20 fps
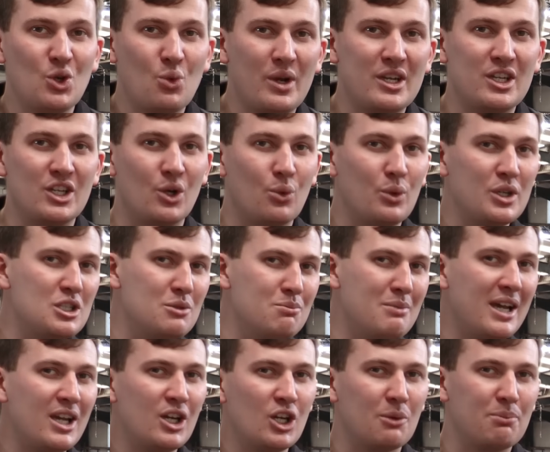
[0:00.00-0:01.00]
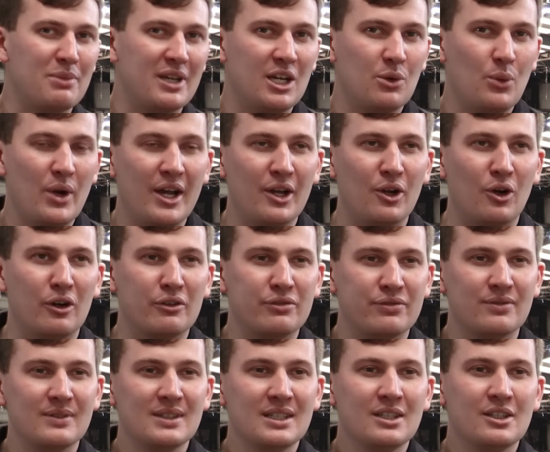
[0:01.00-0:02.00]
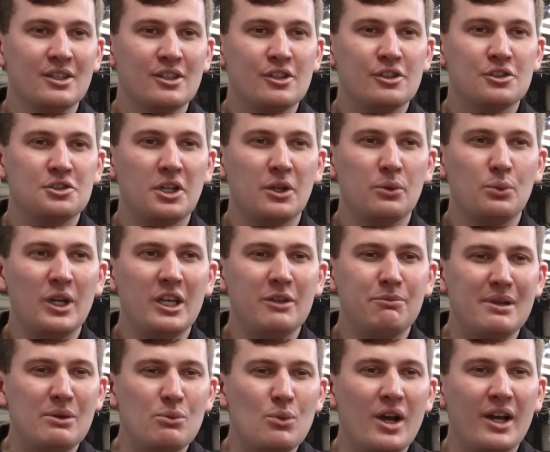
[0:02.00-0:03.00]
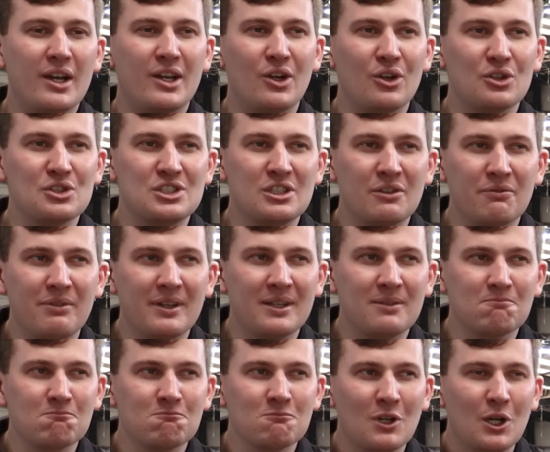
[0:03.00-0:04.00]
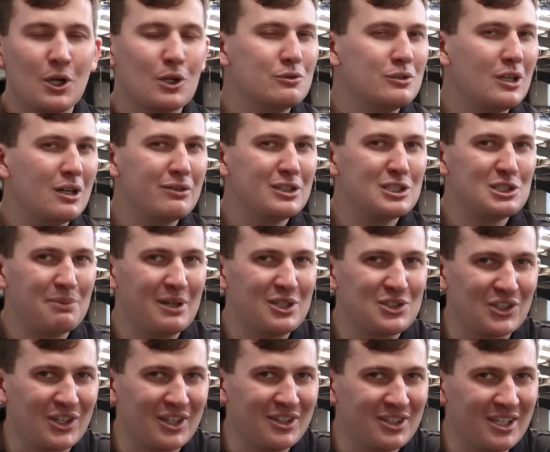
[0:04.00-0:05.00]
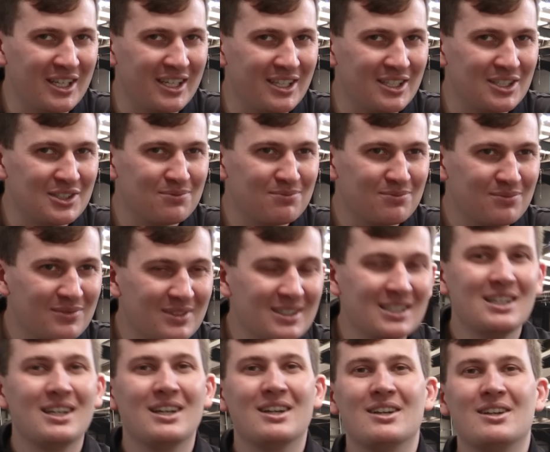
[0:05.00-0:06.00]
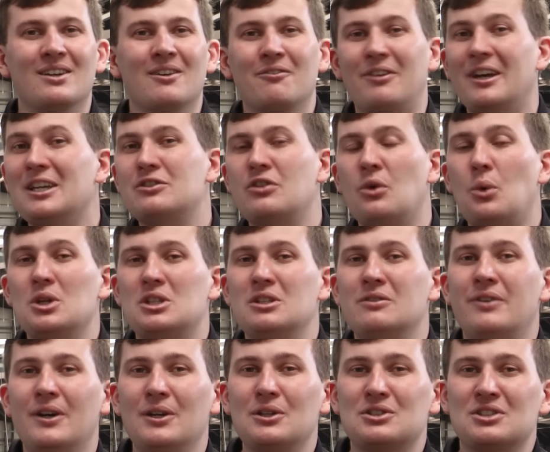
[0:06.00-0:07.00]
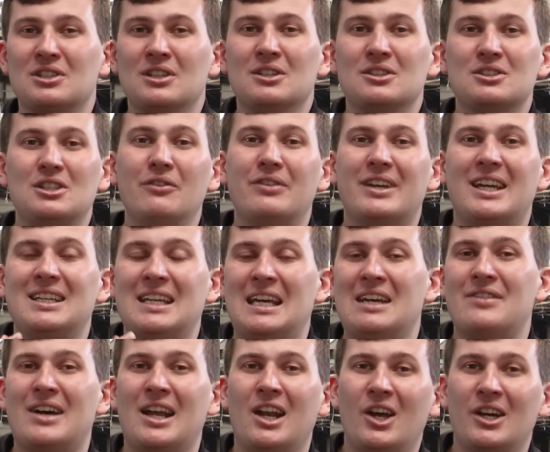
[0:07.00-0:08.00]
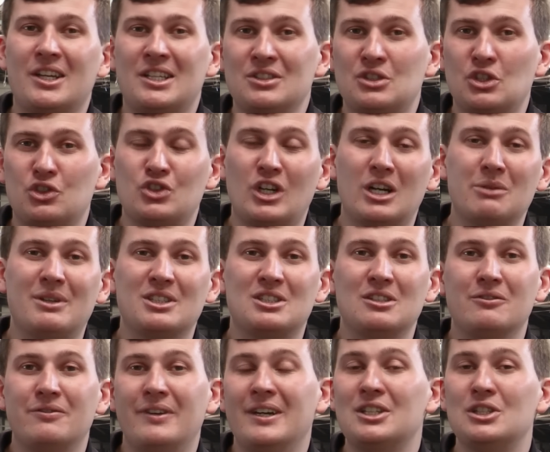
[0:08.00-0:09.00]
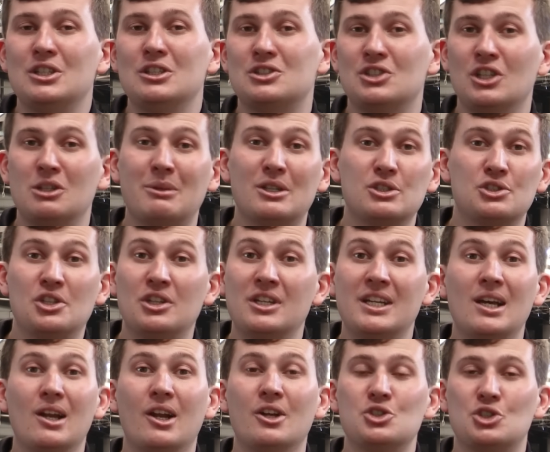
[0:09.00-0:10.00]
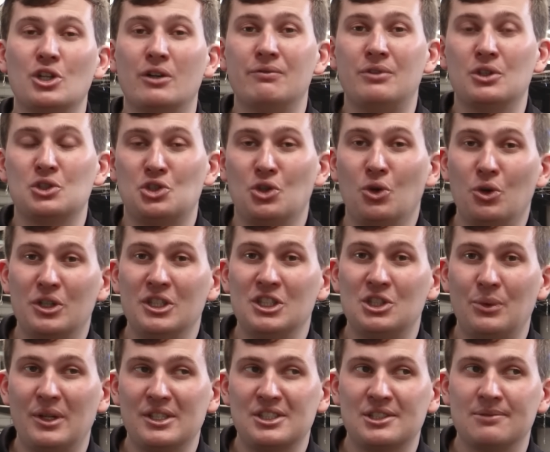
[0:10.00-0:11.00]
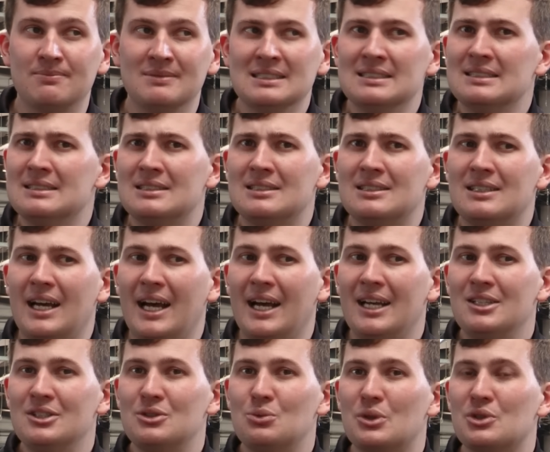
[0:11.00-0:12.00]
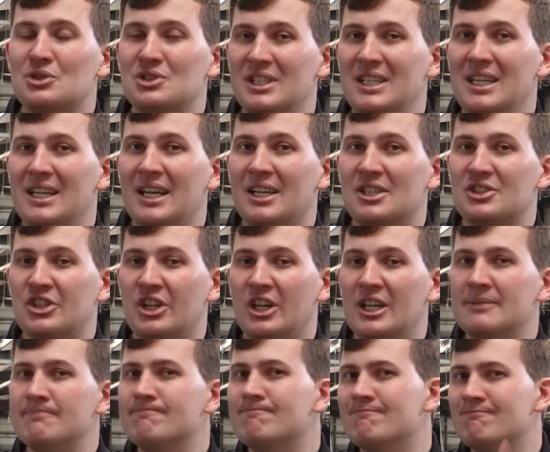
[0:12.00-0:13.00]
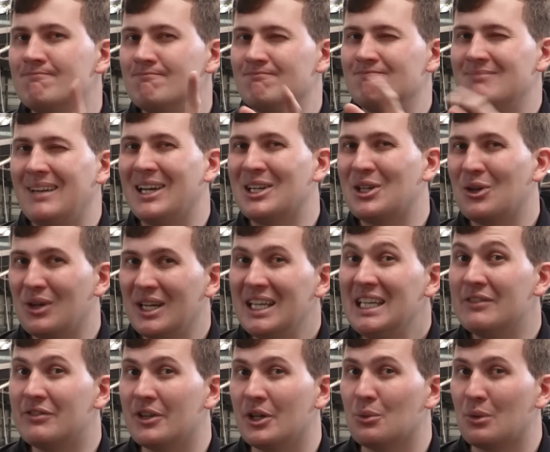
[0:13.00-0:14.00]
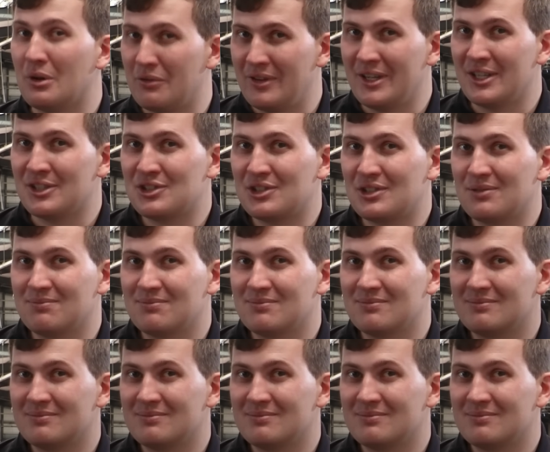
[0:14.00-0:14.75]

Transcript: your window which you may not be aware of. So we've been working on something rather special indeed. Thanks for watching, folks. Don't forget to hit that like and subscribe button. Thank you so much to Neil and John for talking to us. And we'll see you next time, and I'll leave you with this.